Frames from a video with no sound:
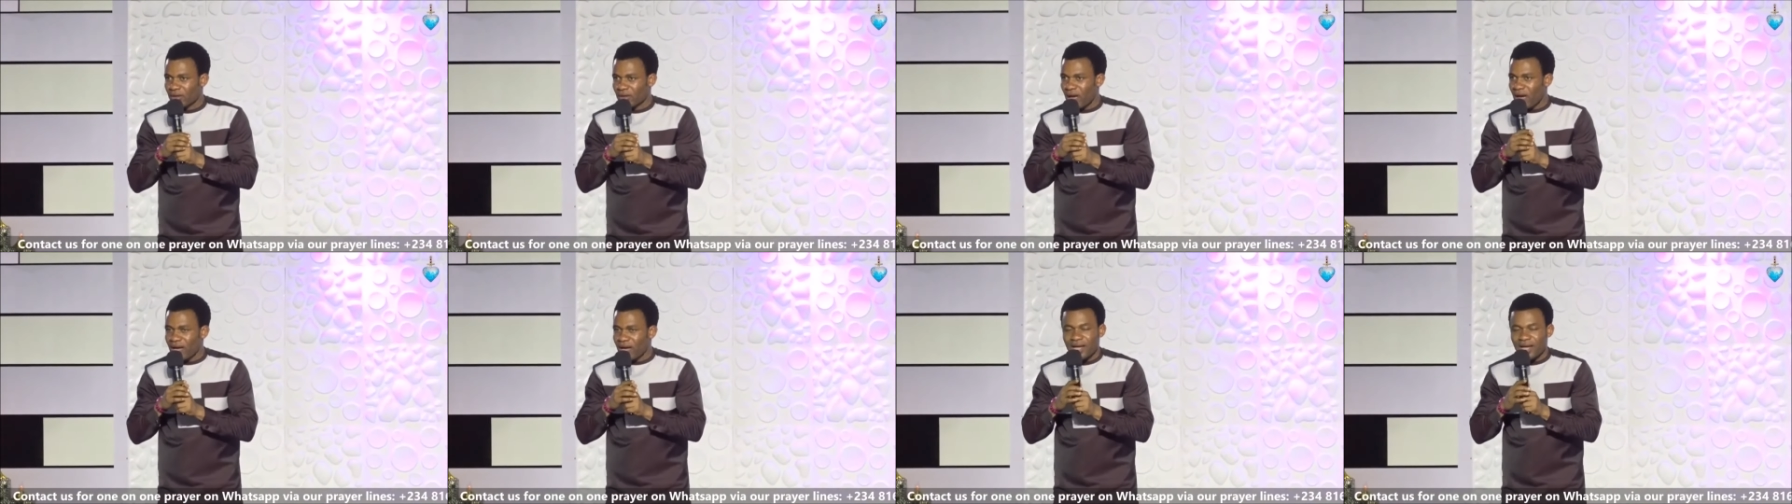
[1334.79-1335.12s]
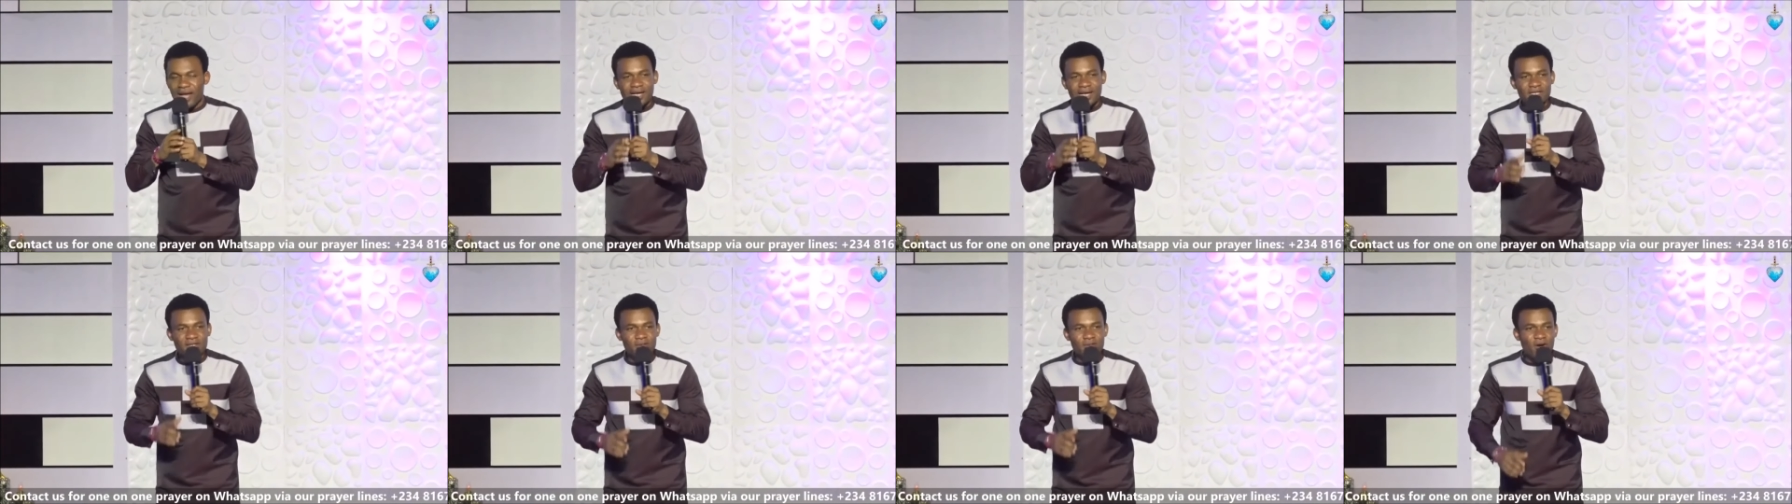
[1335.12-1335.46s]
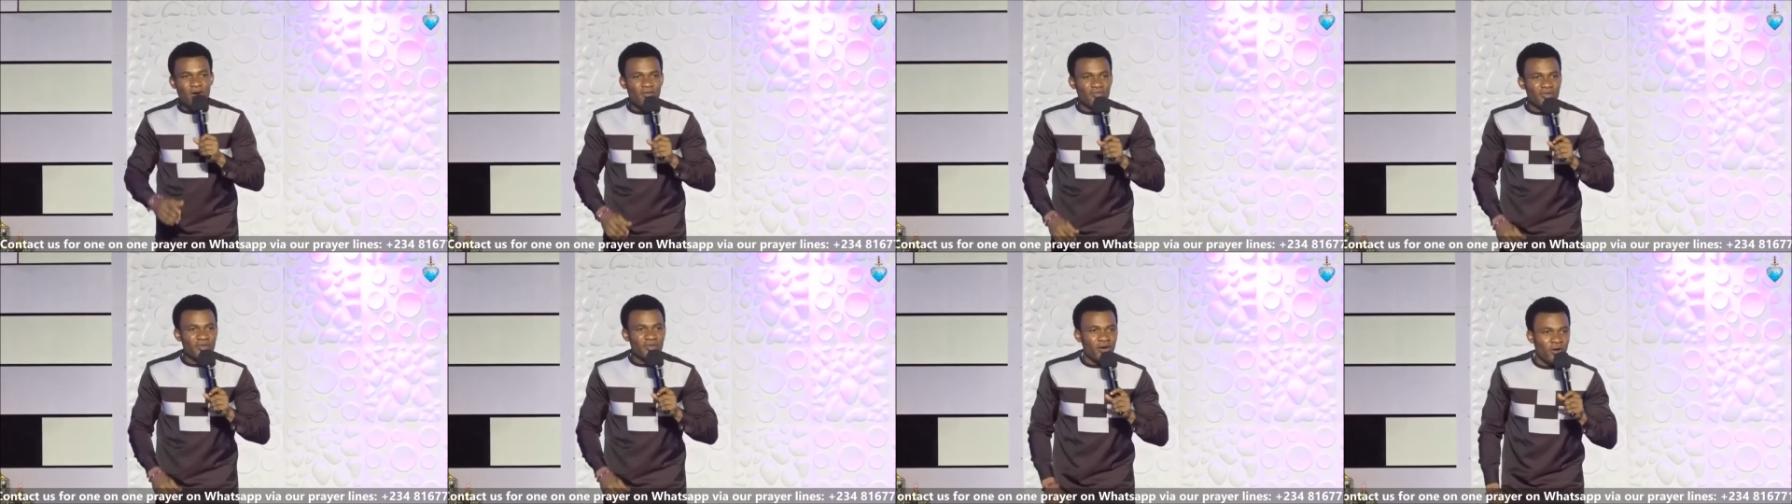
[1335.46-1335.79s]
Anger is not
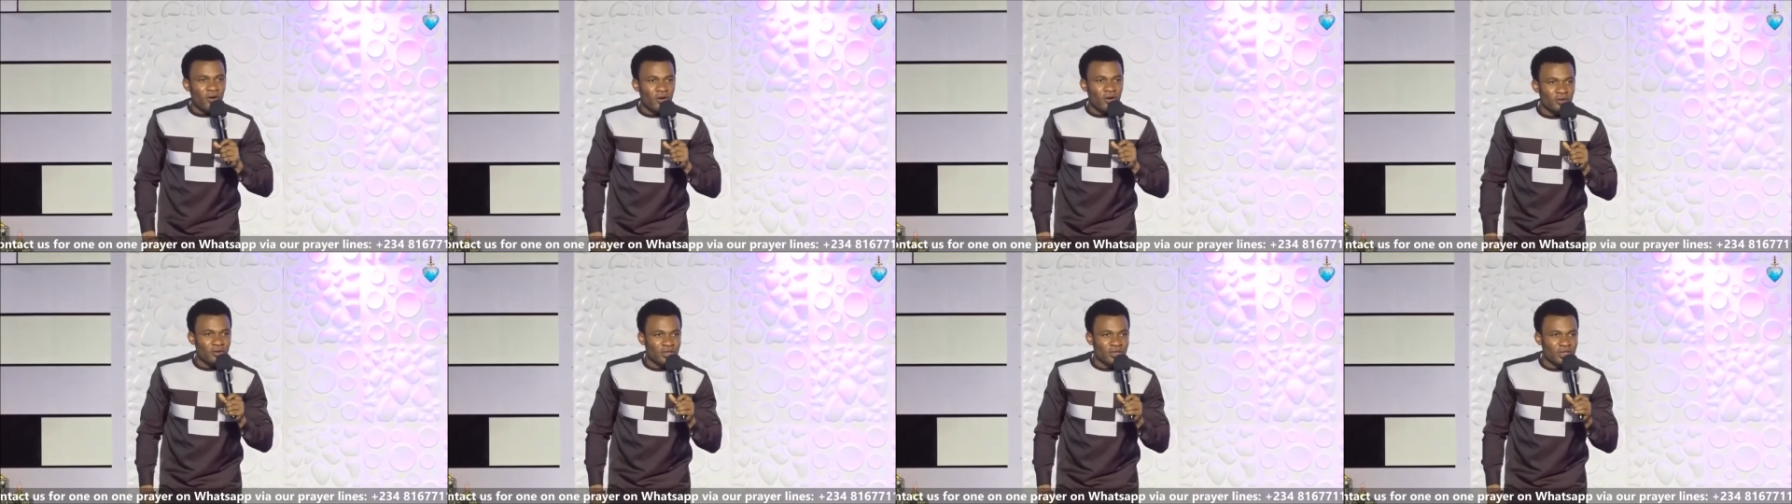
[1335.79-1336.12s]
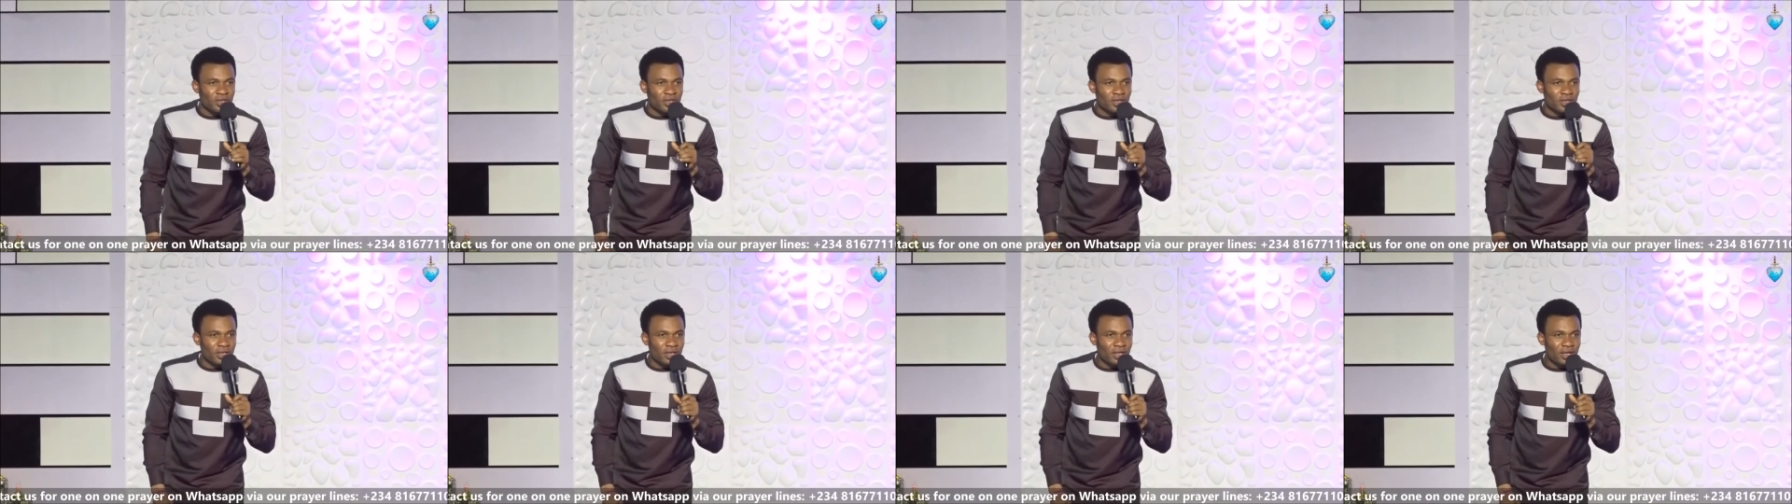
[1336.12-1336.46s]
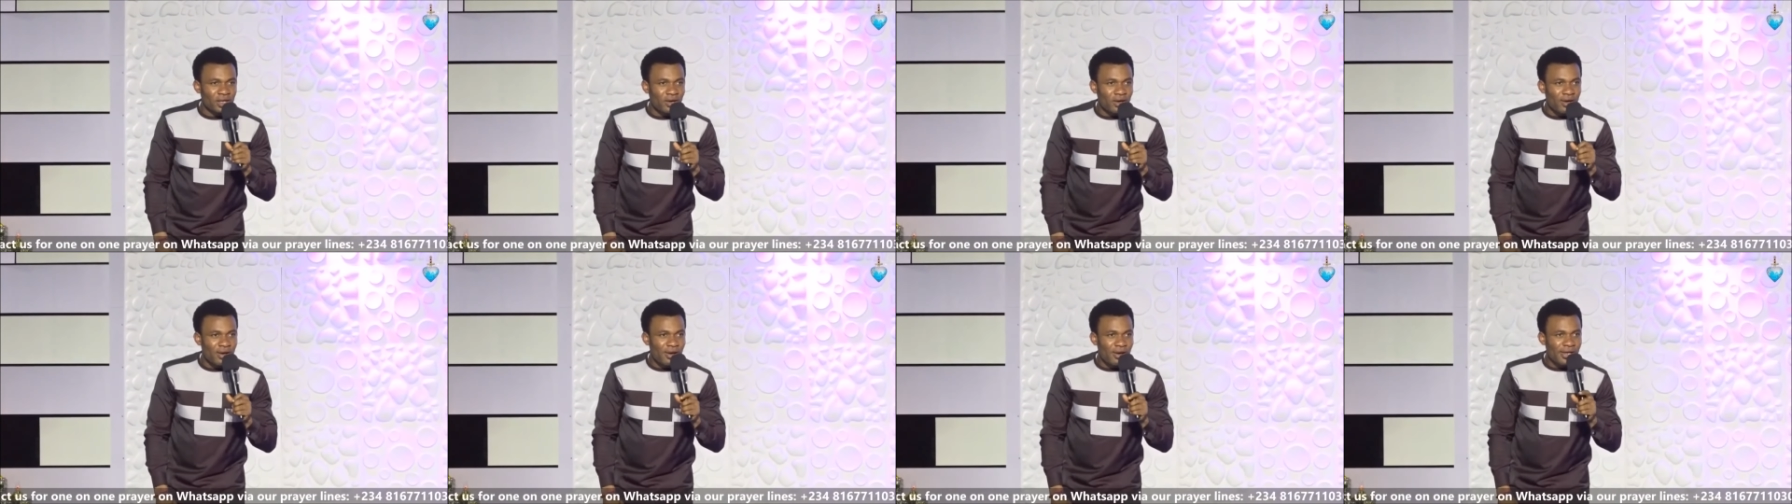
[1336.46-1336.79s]
of the Lord.
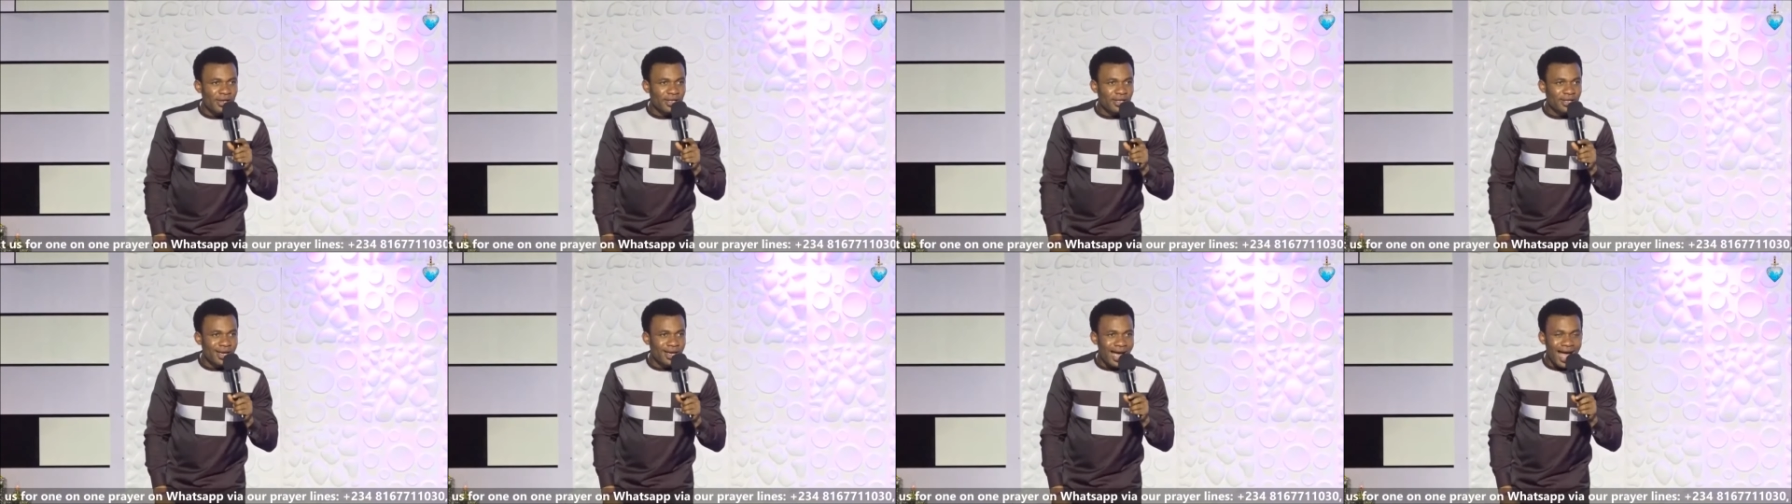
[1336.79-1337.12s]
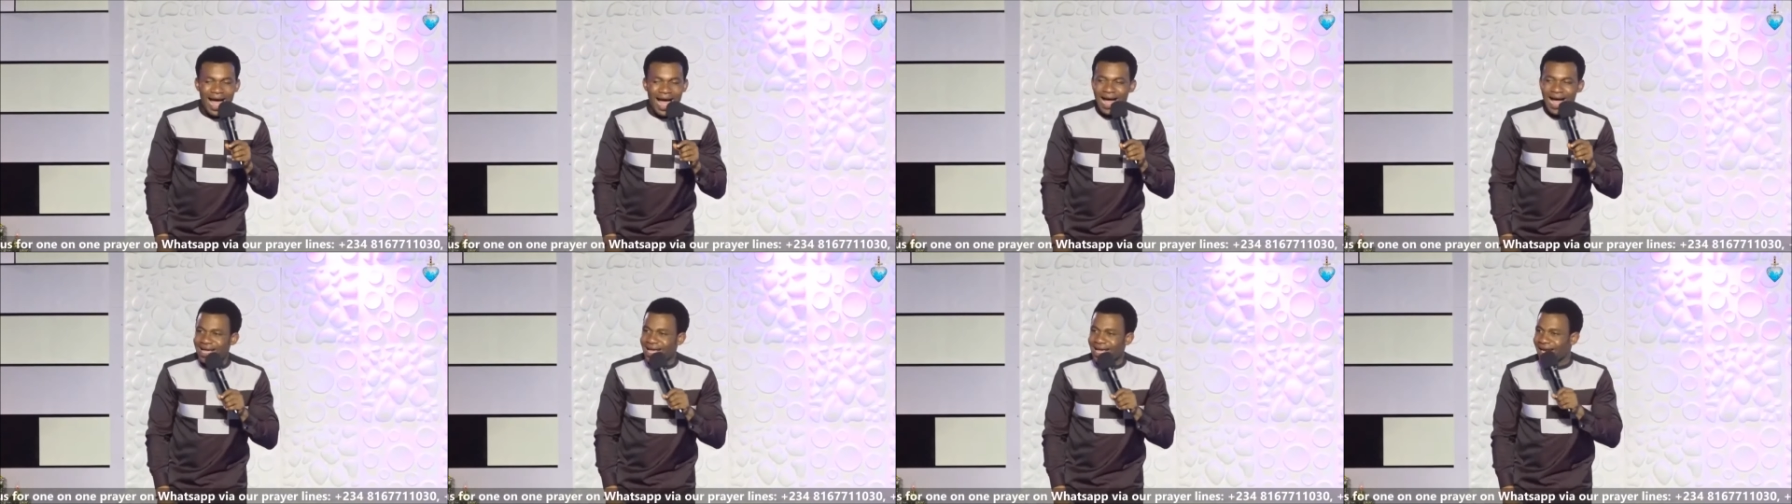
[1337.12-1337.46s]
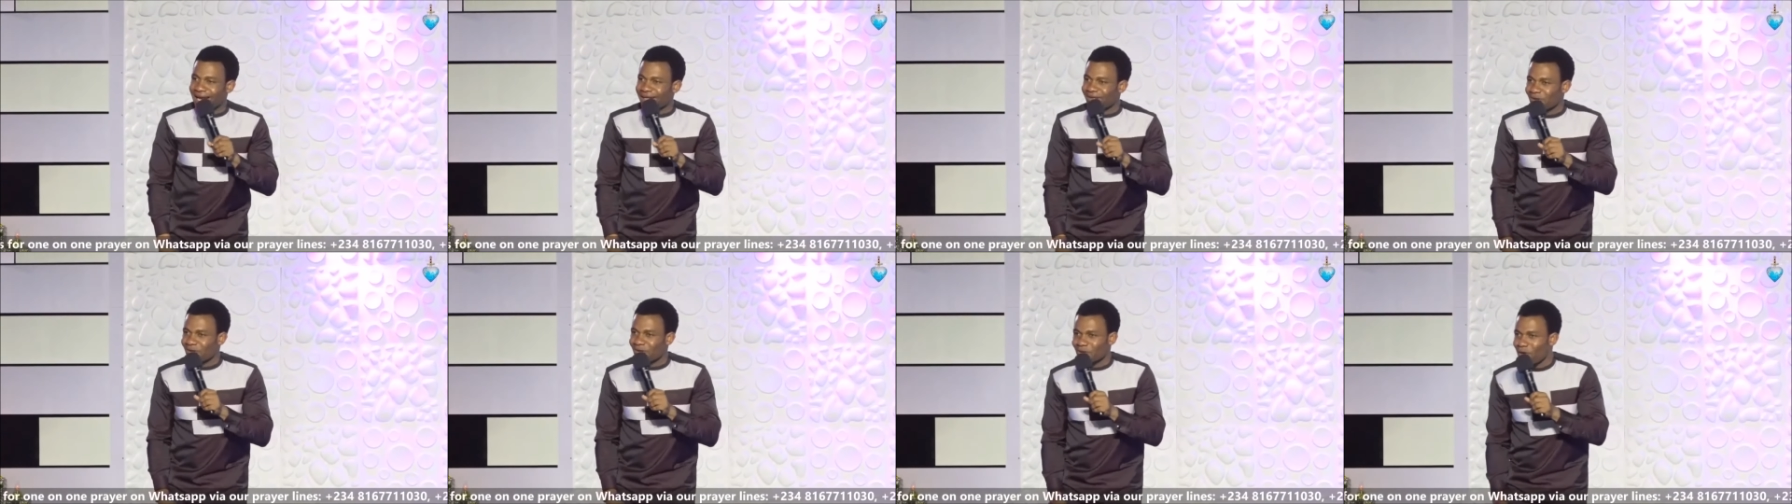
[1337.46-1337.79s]
Anger
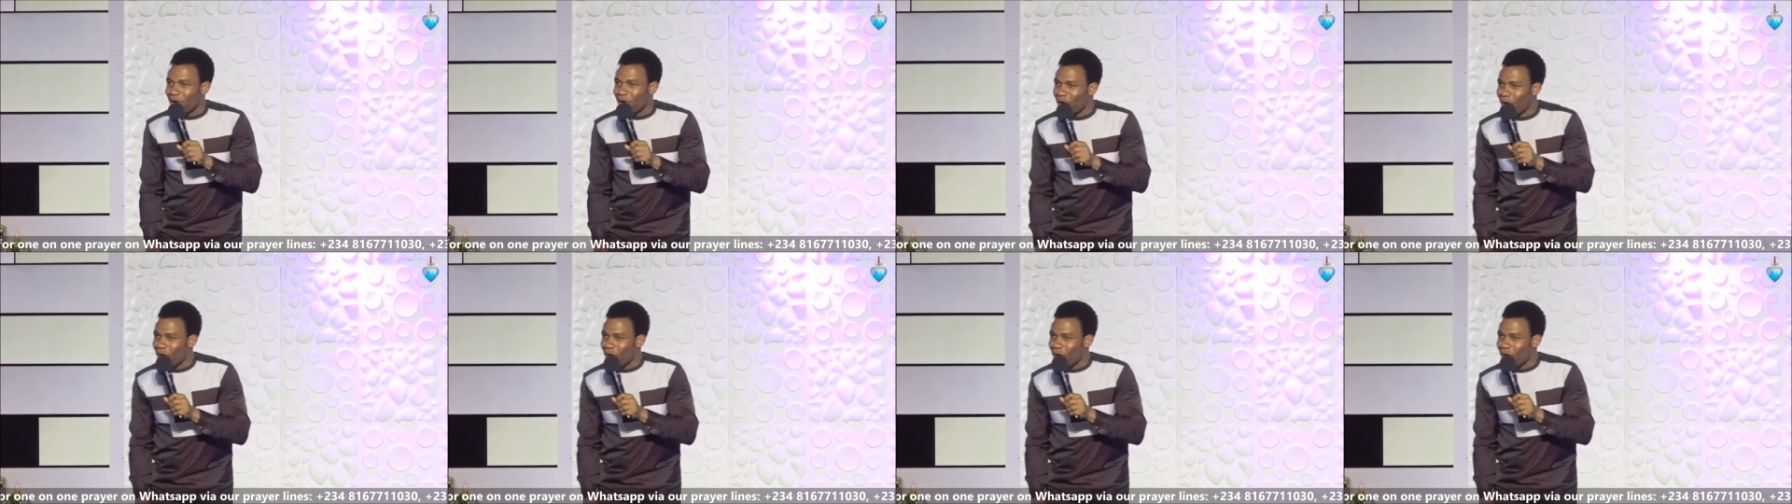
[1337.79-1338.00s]
does not